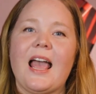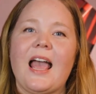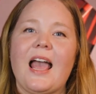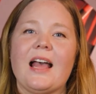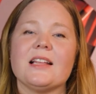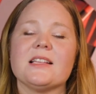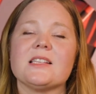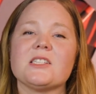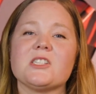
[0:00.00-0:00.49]

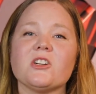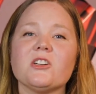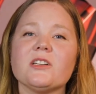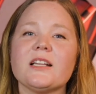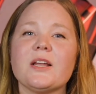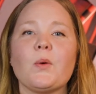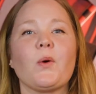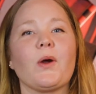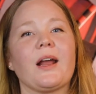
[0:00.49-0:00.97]
And
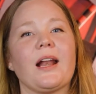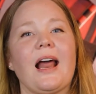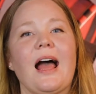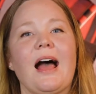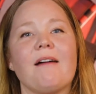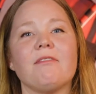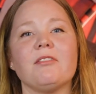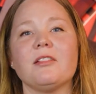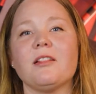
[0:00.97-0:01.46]
certainly we're going to
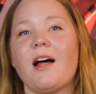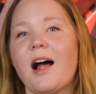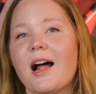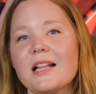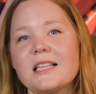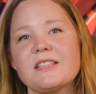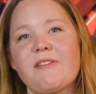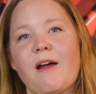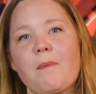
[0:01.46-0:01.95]
have
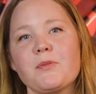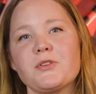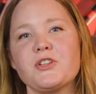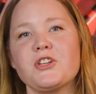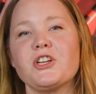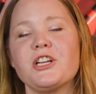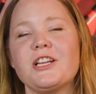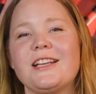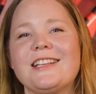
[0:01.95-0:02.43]
lots of
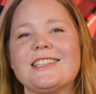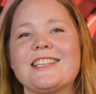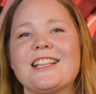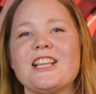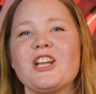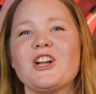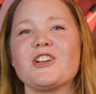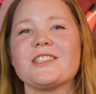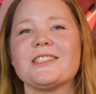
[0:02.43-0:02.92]
opportunities in
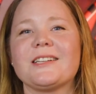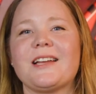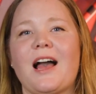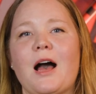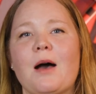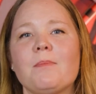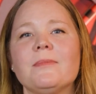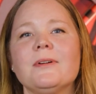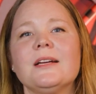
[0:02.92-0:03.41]
the years to
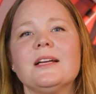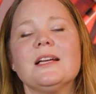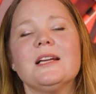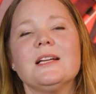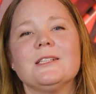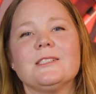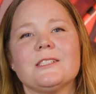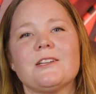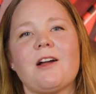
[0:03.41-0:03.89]
come
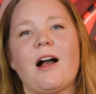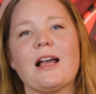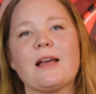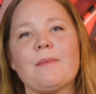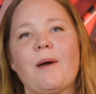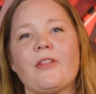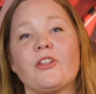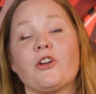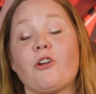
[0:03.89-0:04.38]
to talk
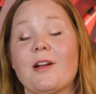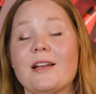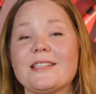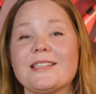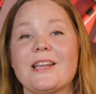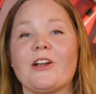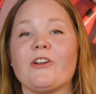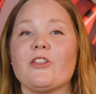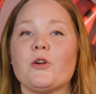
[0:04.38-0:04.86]
about the
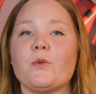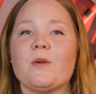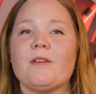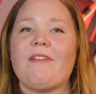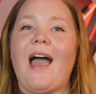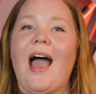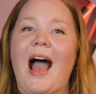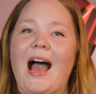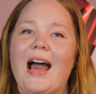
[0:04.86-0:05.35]
crazy year that we've
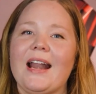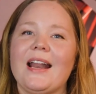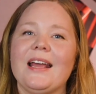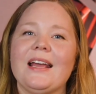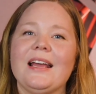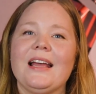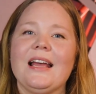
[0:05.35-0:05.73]
had.